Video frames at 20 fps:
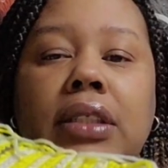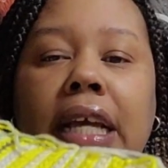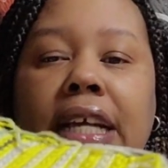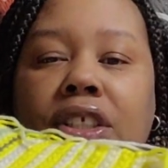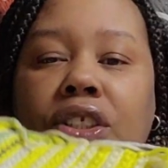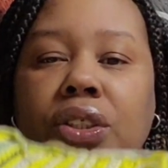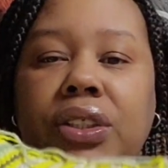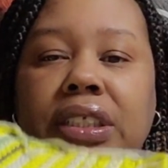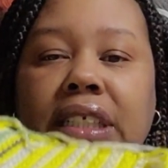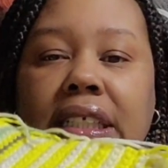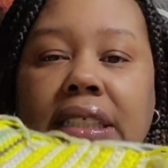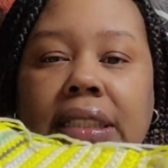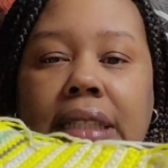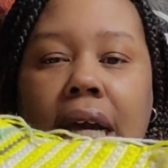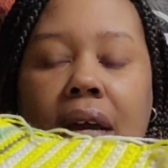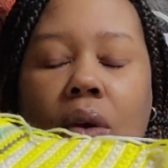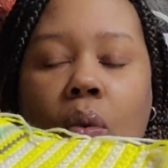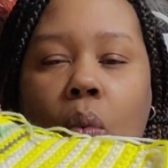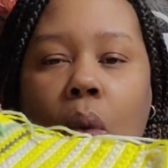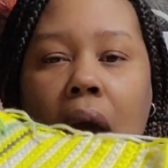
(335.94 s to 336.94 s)
as you see, it's
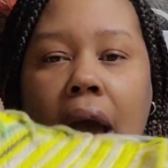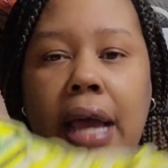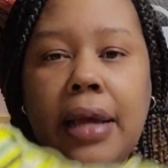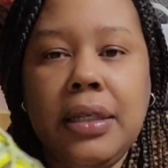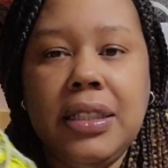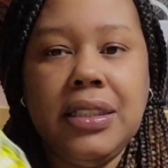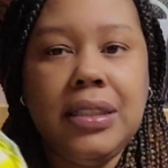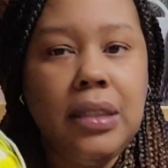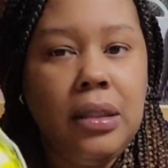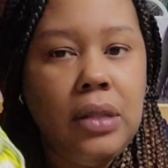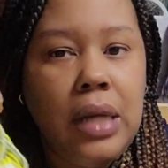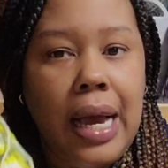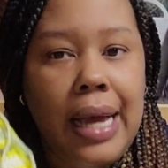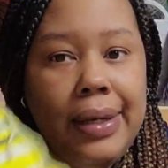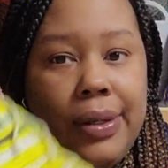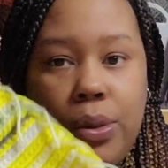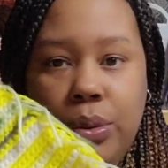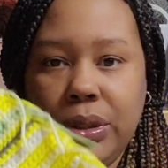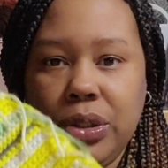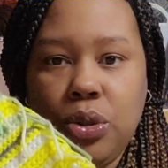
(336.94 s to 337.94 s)
kind of wide because
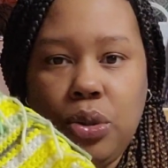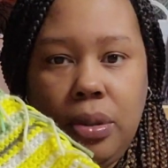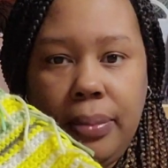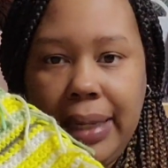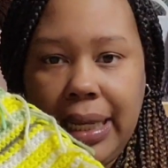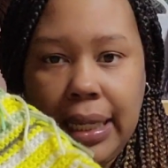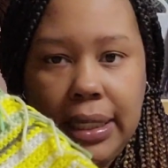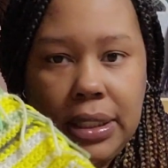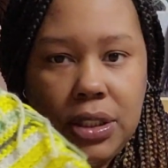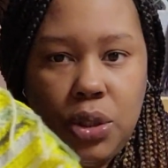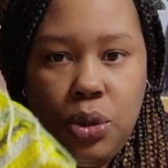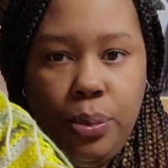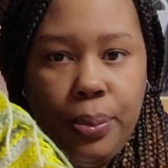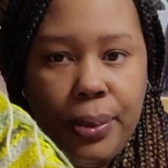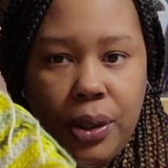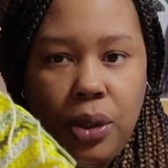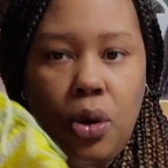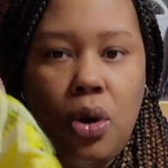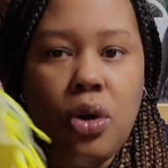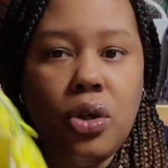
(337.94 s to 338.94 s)
I know it's going to be like
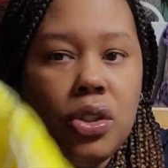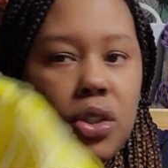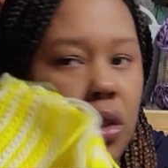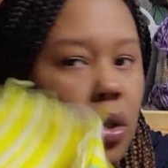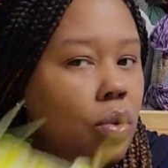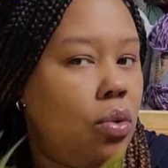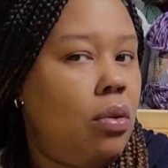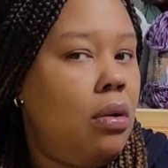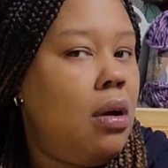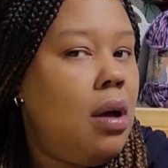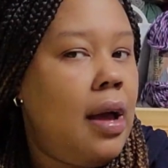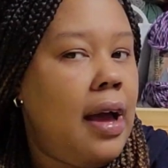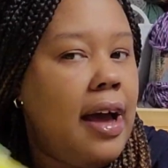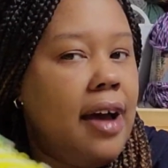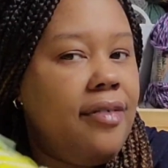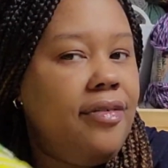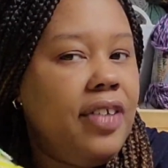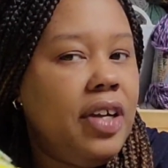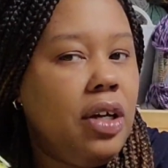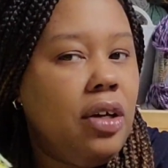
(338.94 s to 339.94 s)
super long. So
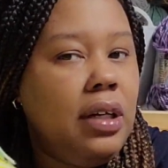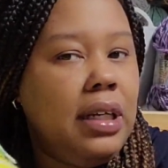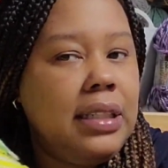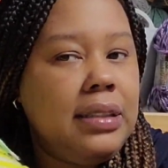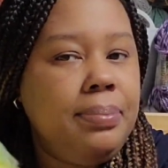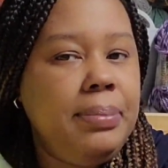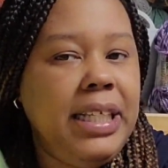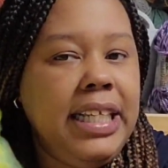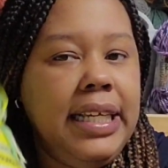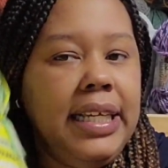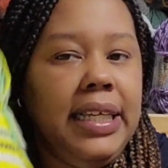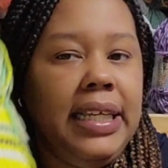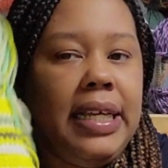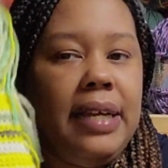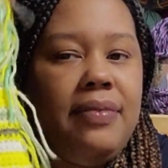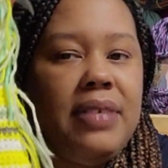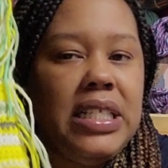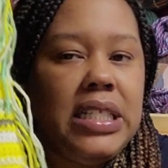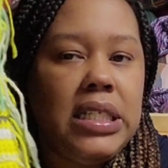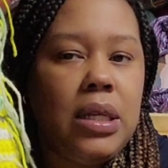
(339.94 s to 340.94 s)
I figured let me
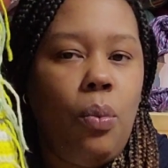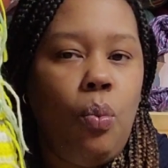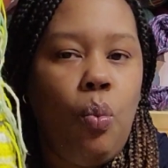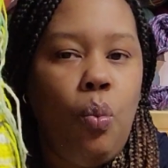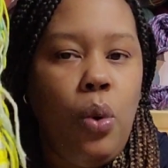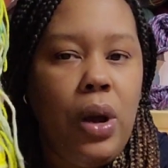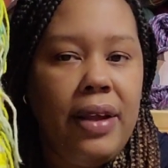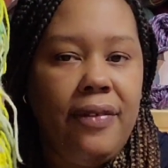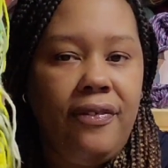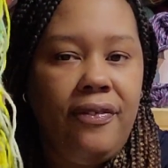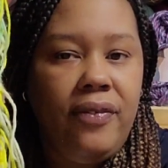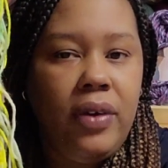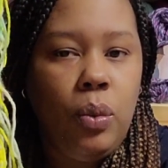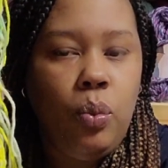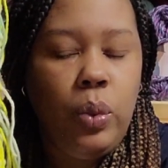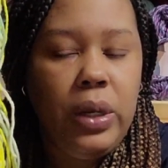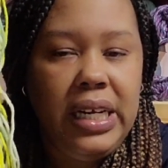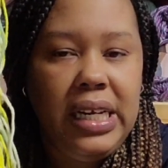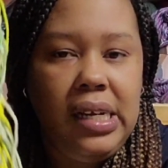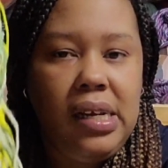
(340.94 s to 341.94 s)
give it some width
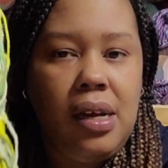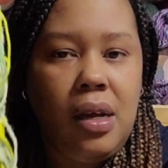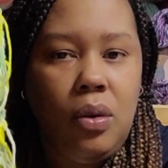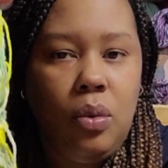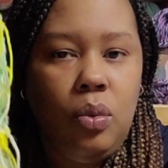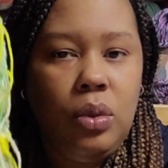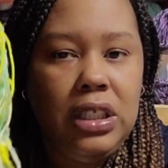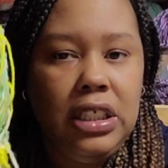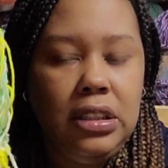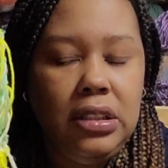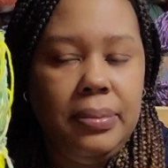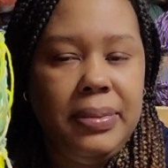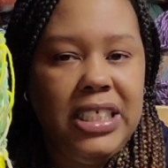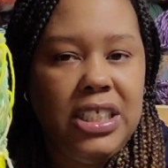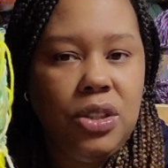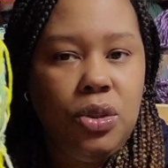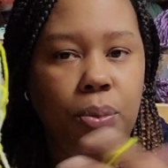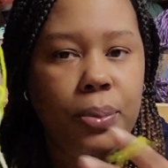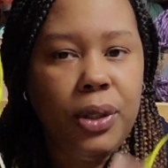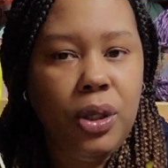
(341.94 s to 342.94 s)
with it. I don't want it to be
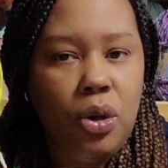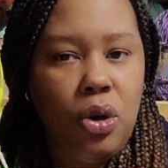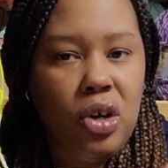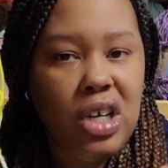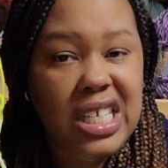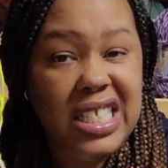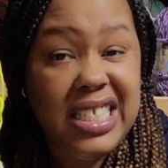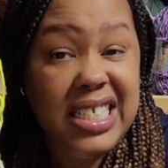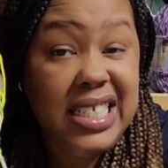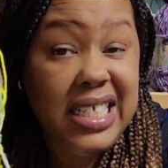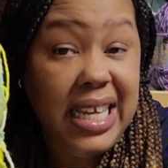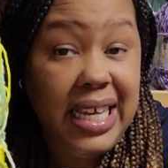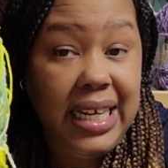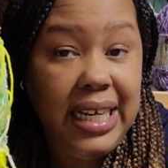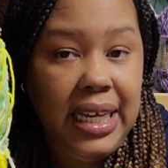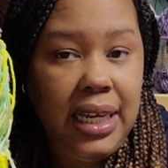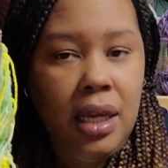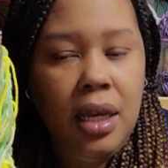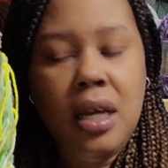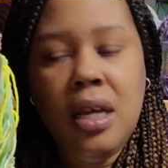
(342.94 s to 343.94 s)
super long and
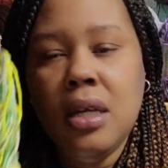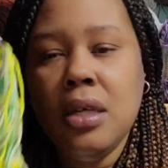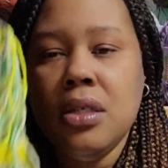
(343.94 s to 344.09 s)
skinny.